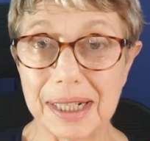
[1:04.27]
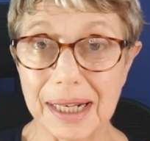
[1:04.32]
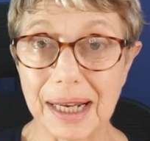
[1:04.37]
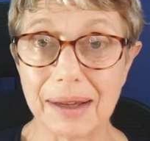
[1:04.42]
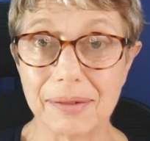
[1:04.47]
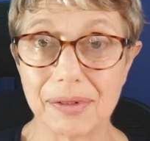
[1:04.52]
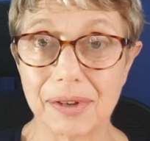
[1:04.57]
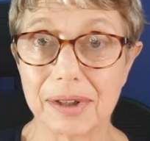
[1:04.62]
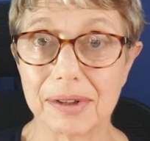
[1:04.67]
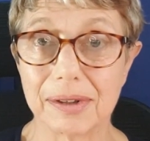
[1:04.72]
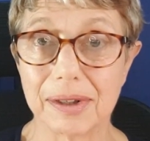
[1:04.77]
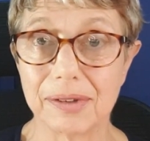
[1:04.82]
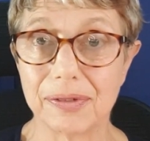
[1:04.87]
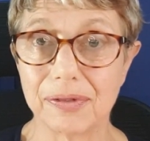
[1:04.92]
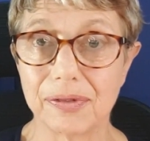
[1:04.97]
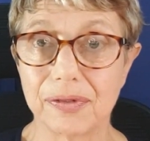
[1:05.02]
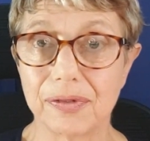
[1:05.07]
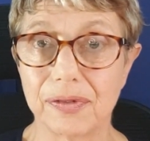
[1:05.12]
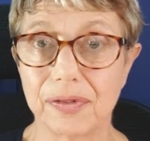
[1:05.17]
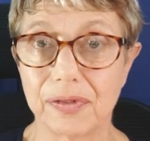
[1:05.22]
clever
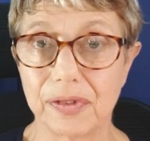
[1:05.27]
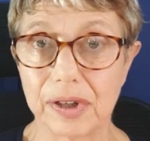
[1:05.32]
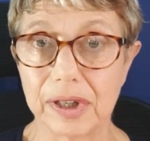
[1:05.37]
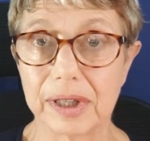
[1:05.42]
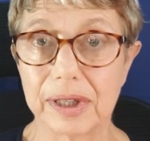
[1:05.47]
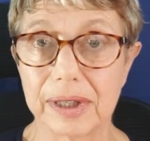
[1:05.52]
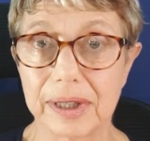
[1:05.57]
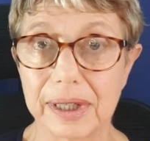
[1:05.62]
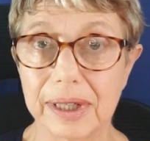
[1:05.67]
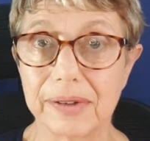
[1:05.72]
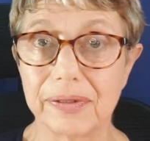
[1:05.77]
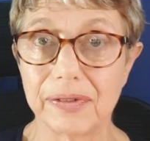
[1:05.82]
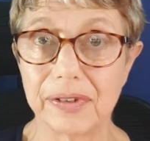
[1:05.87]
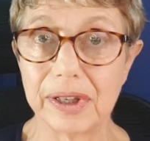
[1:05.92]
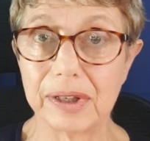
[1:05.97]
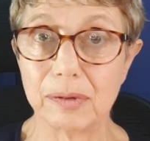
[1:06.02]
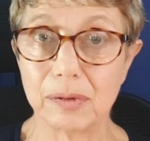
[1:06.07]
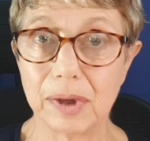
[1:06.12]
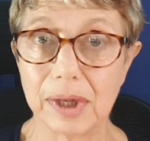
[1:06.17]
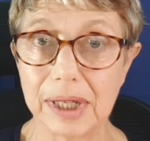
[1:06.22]
if, uh, if
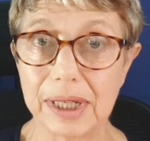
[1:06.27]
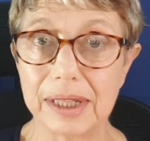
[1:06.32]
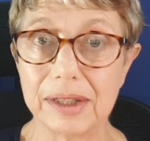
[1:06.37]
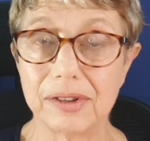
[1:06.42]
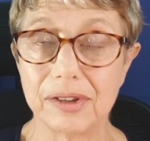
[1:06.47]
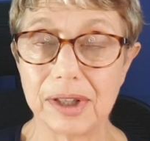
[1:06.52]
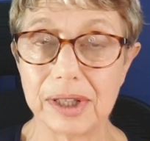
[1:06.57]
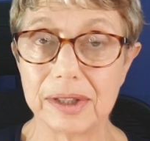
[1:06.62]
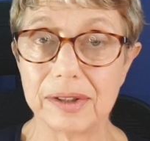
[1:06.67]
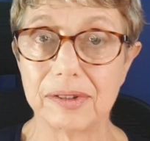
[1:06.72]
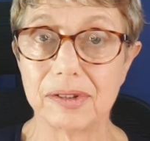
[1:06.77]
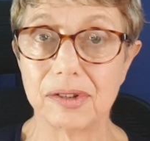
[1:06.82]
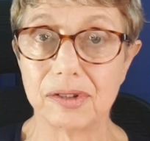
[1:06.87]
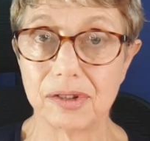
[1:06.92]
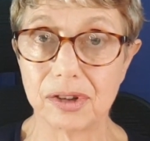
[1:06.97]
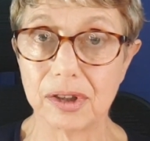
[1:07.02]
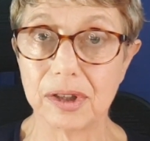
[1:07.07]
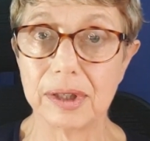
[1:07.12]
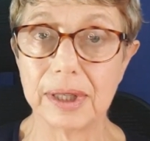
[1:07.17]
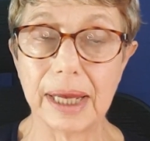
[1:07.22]
it really did
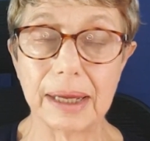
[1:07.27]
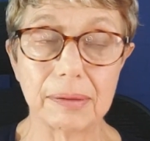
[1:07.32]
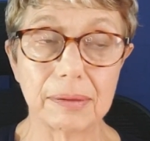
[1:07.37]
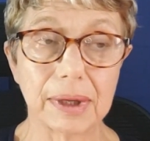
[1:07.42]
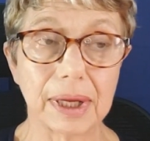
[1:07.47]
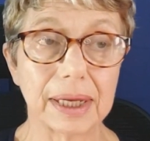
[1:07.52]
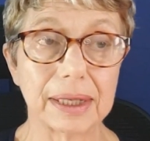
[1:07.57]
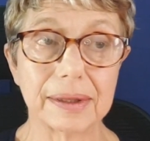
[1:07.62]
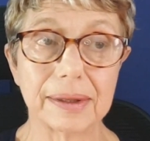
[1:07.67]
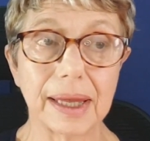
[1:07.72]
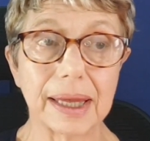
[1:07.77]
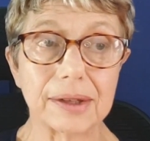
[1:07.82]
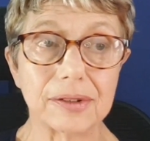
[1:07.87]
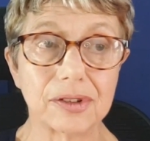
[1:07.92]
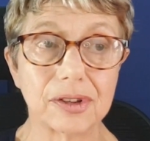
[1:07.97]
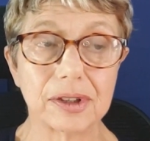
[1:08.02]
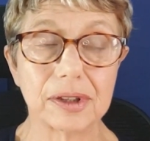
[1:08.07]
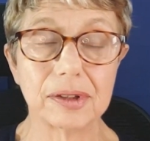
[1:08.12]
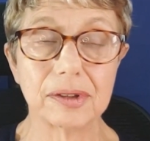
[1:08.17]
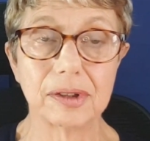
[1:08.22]
turn out like
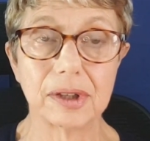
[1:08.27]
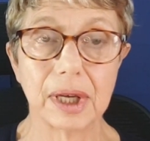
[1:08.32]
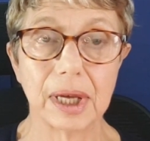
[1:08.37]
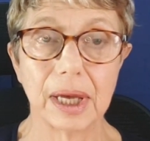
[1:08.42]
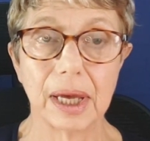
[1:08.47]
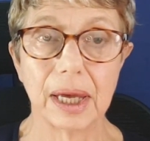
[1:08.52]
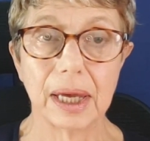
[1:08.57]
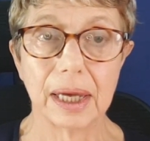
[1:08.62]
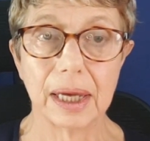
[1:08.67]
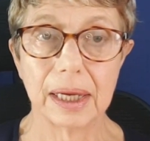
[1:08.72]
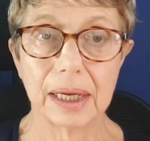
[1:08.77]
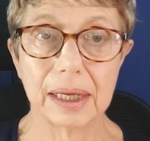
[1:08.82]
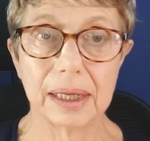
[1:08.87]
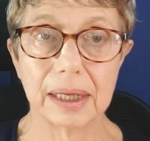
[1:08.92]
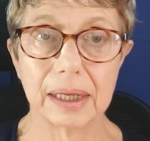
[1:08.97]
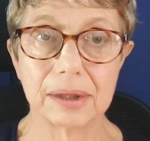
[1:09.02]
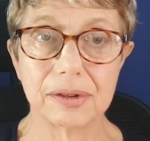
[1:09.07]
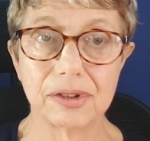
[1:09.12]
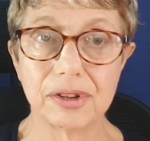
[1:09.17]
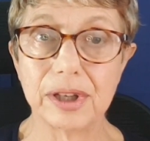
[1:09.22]
that. And
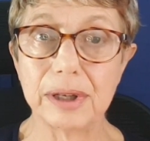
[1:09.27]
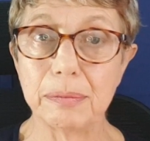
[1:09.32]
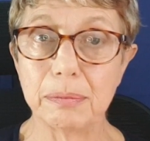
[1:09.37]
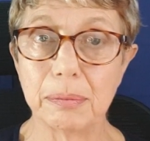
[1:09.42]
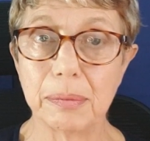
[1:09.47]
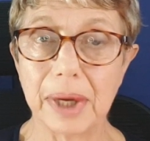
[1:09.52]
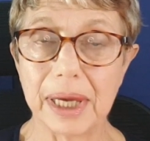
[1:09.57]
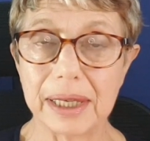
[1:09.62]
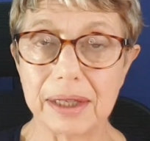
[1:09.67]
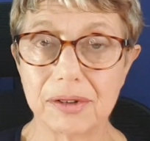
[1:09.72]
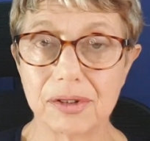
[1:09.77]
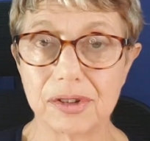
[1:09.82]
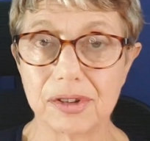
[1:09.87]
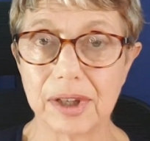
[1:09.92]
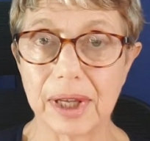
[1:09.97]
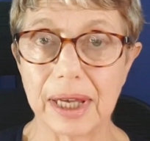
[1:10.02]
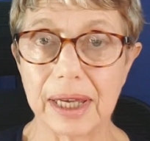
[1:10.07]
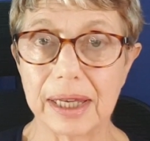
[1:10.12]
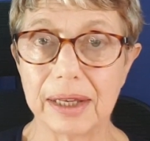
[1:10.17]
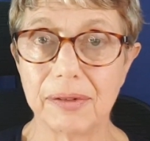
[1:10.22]
uh, Tim
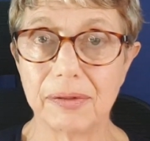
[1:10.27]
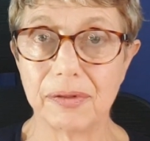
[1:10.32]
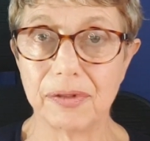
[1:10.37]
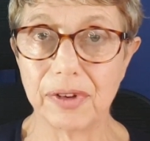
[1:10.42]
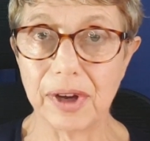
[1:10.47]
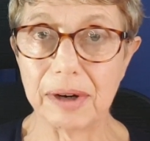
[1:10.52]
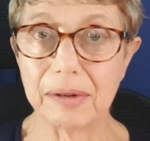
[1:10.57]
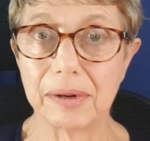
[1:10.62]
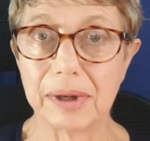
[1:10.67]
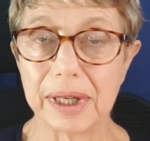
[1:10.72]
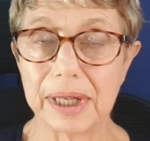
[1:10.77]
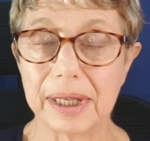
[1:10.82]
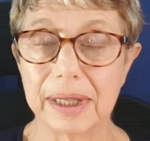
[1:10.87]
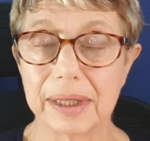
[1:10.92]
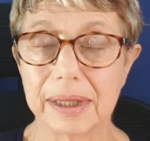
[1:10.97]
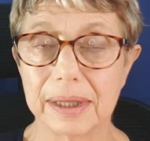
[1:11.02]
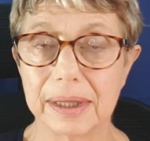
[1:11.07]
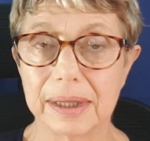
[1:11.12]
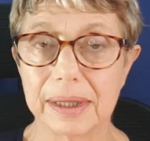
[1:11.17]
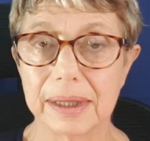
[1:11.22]
makes a very
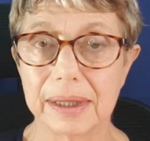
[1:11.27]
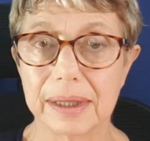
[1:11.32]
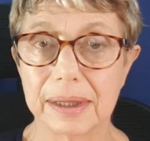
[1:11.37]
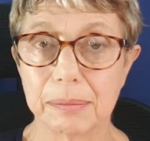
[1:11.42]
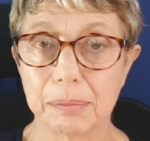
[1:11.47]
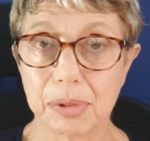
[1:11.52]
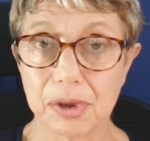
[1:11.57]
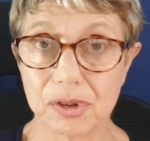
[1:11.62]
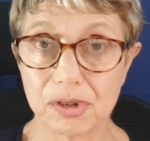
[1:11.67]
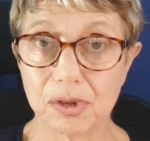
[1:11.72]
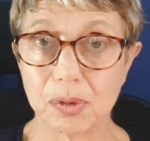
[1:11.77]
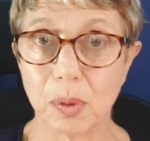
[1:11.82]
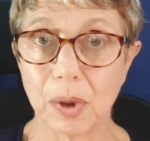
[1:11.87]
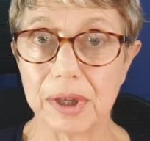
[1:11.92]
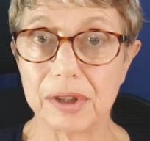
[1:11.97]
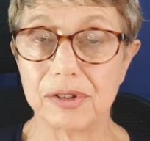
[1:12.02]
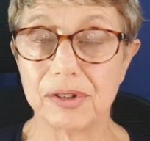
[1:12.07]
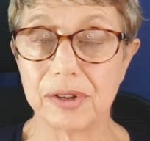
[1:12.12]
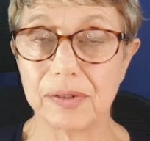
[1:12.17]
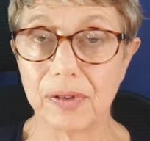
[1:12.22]

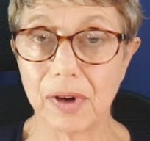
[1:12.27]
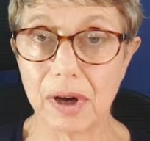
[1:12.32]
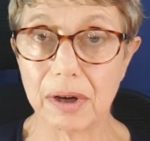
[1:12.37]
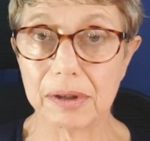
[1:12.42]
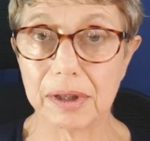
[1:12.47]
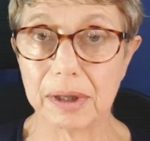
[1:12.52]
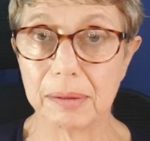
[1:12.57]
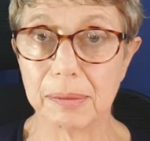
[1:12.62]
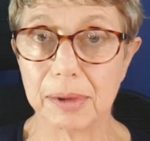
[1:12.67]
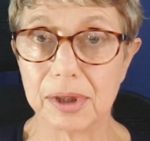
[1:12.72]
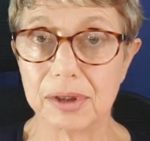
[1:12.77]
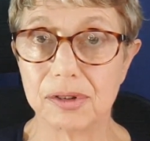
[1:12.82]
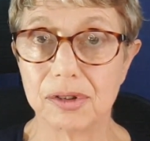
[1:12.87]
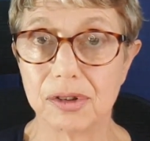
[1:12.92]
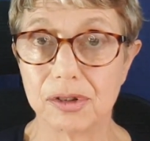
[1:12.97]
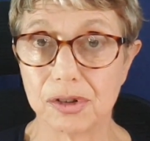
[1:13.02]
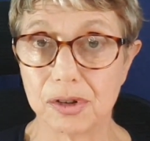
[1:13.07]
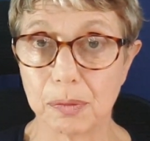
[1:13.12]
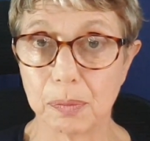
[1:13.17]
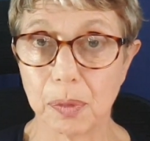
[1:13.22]
persuasive argument
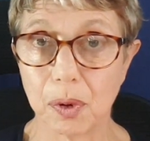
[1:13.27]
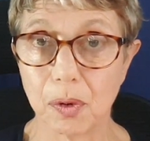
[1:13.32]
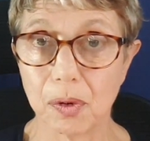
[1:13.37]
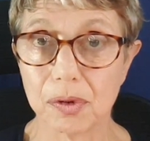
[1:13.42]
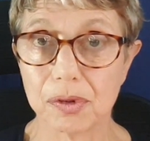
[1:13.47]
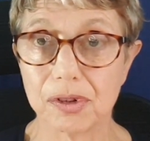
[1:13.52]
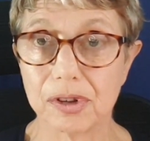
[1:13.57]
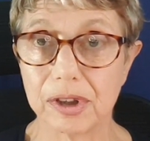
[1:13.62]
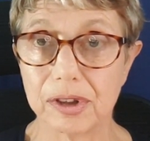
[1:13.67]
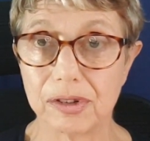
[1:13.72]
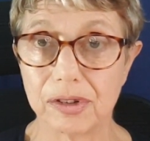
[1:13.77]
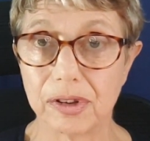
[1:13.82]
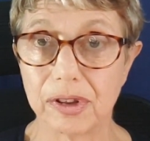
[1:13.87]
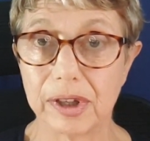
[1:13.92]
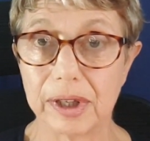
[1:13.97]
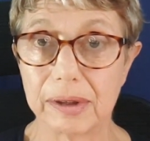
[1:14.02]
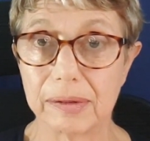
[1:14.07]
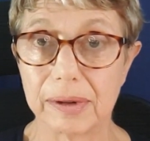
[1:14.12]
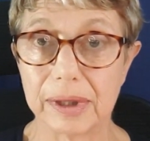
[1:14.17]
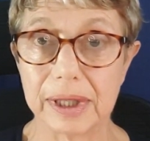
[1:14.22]
to support his
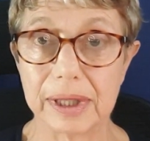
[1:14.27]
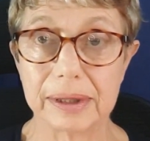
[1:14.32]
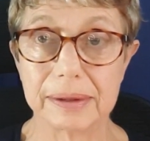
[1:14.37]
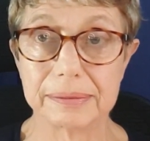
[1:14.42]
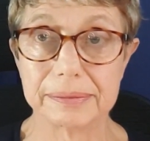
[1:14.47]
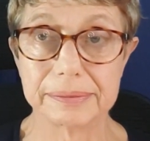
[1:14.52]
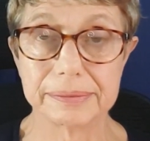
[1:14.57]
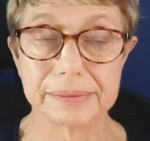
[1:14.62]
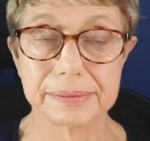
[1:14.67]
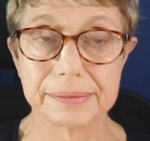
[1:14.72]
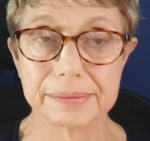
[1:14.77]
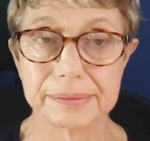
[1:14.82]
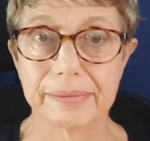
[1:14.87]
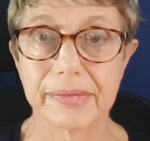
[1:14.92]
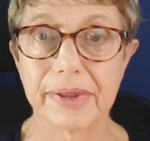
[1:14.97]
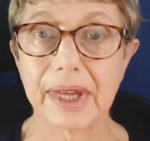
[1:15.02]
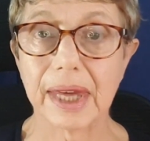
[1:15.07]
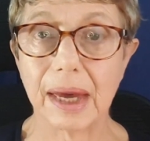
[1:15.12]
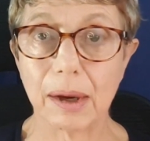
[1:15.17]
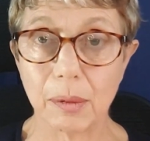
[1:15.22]
theory.
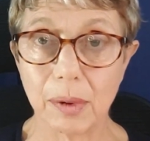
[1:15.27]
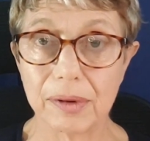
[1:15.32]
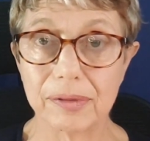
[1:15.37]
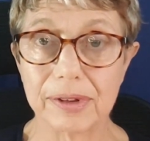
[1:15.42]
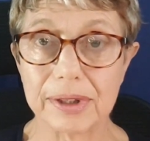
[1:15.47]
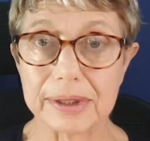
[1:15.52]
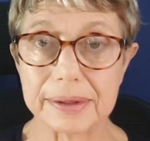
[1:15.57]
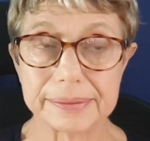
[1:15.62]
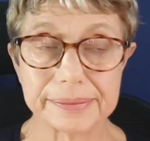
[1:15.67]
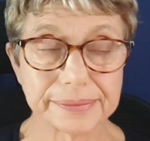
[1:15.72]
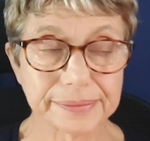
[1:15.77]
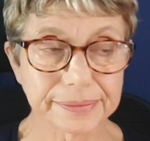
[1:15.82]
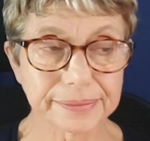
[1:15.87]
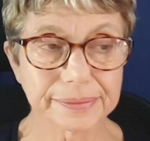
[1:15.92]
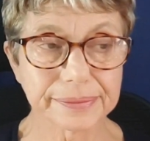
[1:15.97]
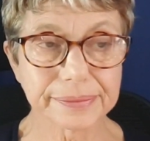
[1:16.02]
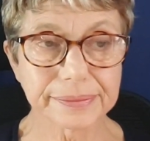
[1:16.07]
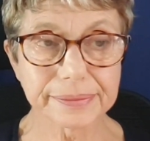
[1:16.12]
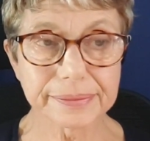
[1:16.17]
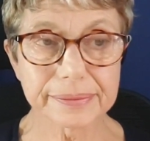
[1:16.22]
However,
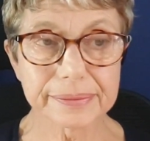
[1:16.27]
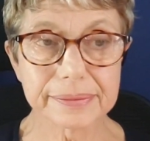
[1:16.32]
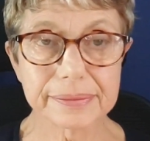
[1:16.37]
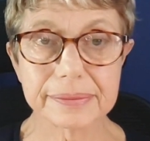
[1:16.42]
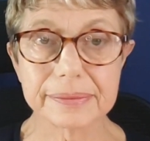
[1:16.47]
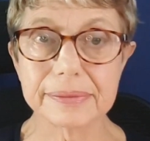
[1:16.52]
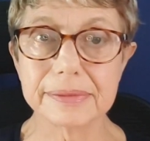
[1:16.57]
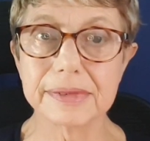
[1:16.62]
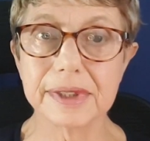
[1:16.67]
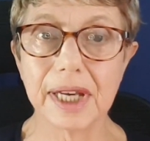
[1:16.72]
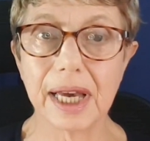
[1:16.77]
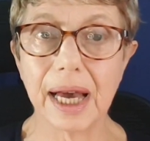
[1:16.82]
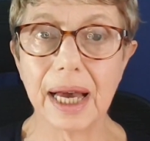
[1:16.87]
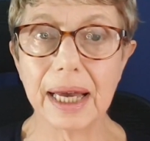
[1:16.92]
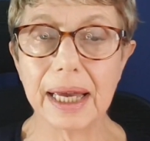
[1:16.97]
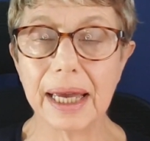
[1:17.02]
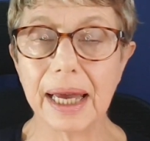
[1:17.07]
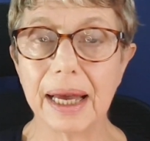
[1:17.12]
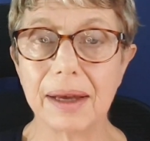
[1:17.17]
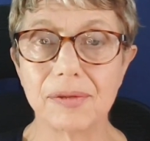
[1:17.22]

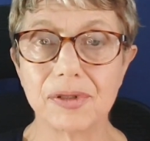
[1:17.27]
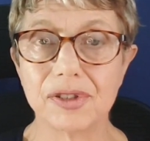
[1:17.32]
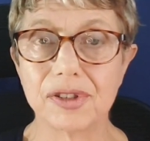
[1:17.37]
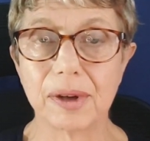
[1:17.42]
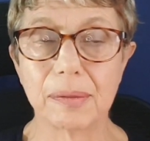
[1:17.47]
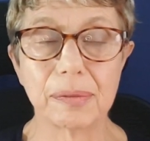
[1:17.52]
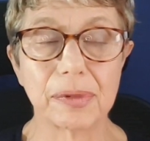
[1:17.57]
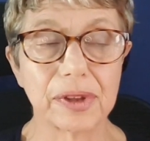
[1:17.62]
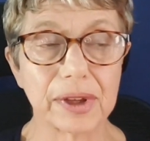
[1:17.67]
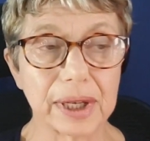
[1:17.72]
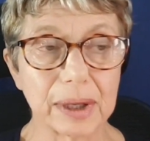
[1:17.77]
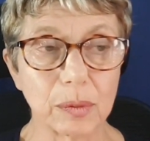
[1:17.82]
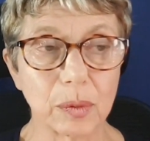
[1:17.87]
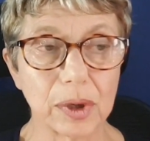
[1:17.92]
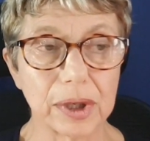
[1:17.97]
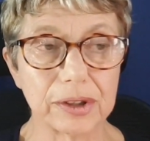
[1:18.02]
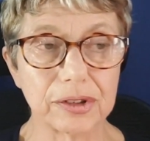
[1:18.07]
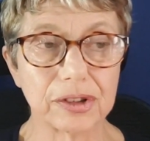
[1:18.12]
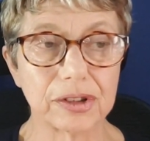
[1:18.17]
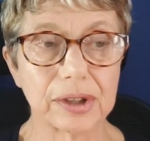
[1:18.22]
I have something
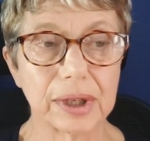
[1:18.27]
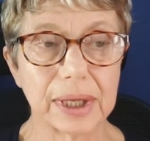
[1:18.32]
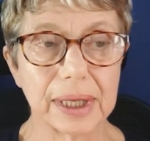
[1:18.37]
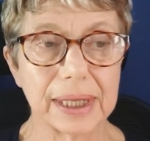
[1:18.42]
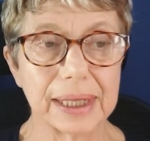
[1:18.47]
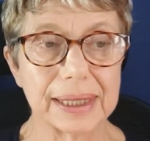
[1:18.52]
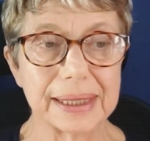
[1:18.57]
which